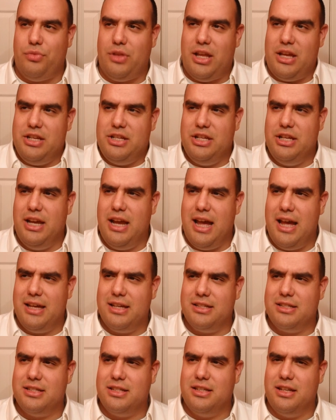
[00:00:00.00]
she
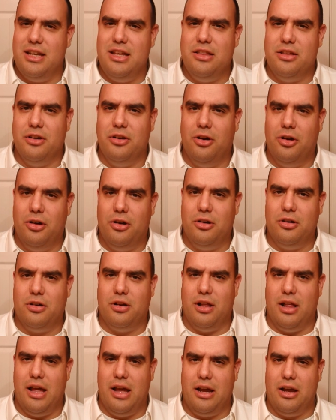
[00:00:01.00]
asked Ethan Hawke,
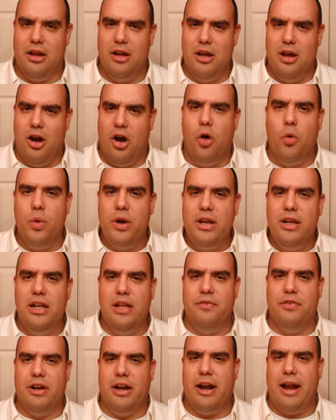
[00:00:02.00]
like, are we
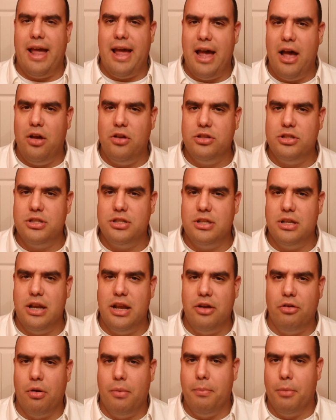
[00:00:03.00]
living in a house
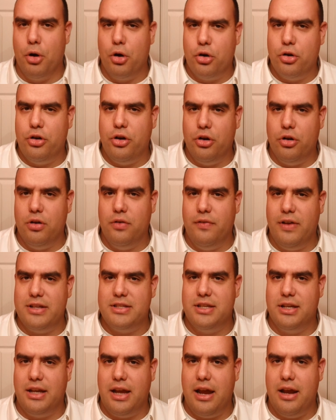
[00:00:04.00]
near a murder you're
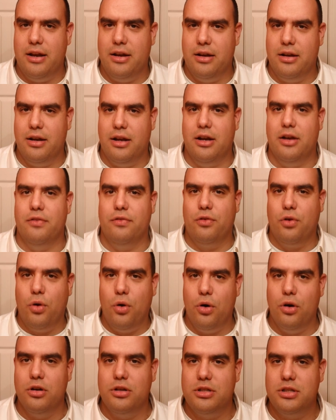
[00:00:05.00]
investigating? And of
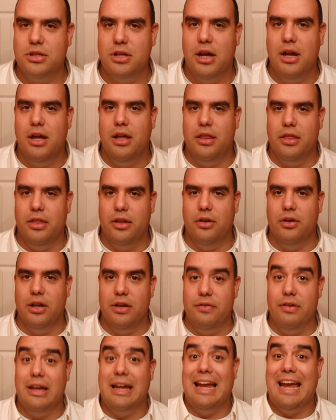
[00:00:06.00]
course, they're
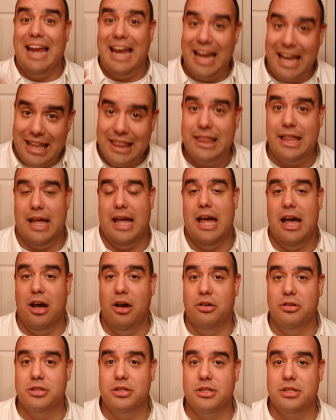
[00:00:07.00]
living in the
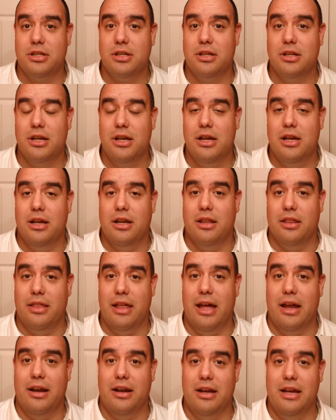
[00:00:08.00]
house
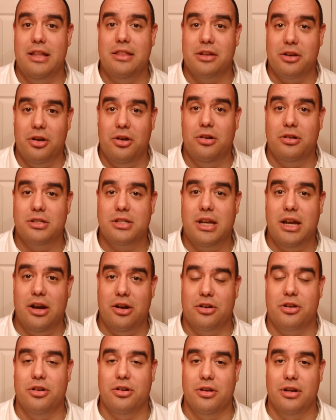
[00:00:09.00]
that Ethan Hawke's
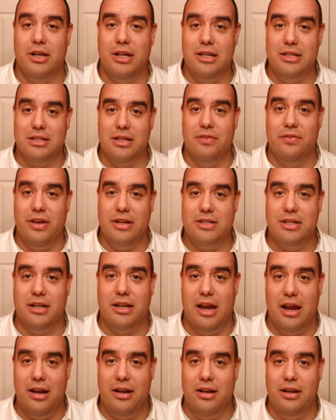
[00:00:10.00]
character is
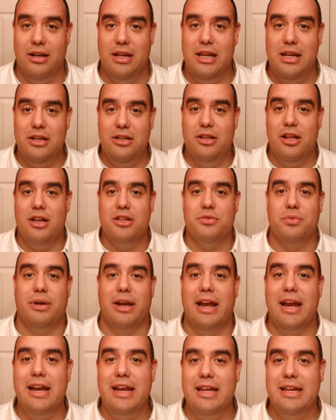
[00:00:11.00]
investigating. And he does what
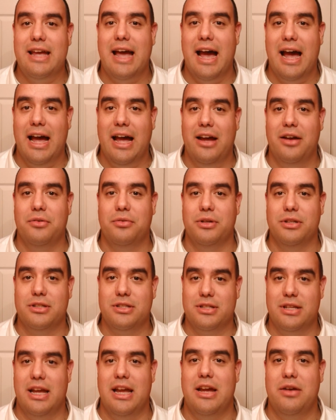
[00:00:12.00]
any guy would
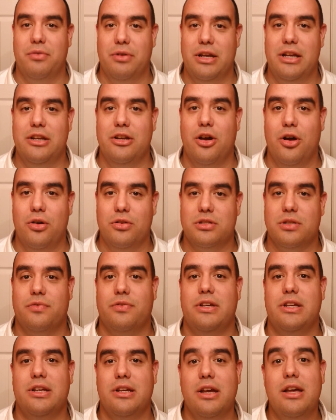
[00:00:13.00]
say when he knows if
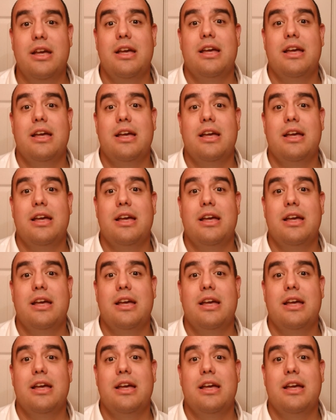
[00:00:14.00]
he